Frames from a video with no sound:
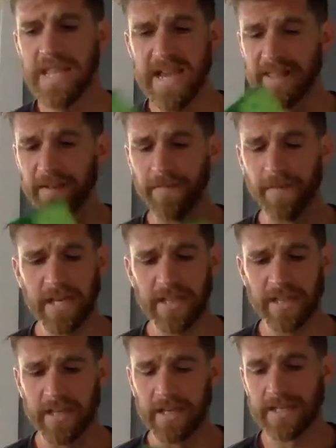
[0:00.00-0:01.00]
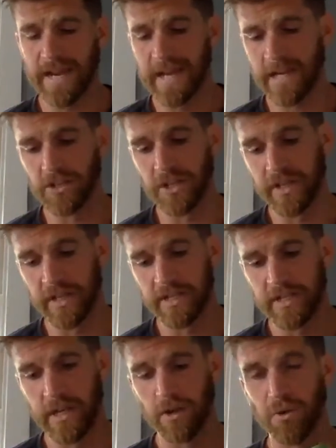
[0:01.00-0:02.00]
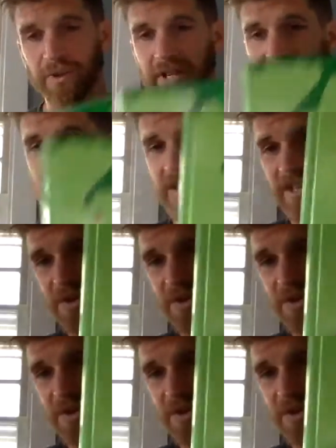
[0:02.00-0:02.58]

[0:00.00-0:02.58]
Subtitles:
And the funny thing is, I actually think it's kind of cool. This is the